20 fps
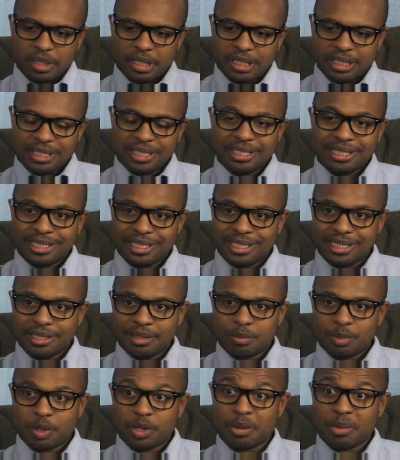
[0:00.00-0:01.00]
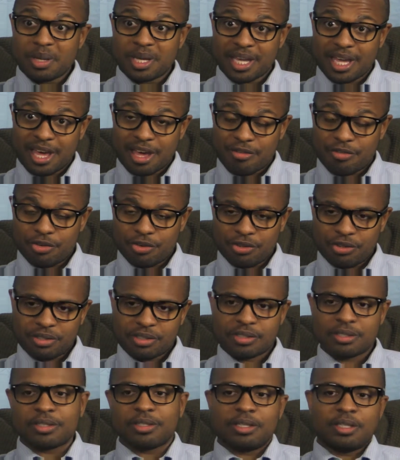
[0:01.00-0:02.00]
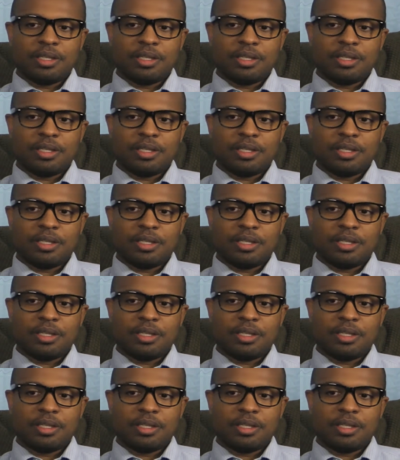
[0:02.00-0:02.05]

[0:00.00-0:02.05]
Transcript: In D.C., Bohemian Caverns.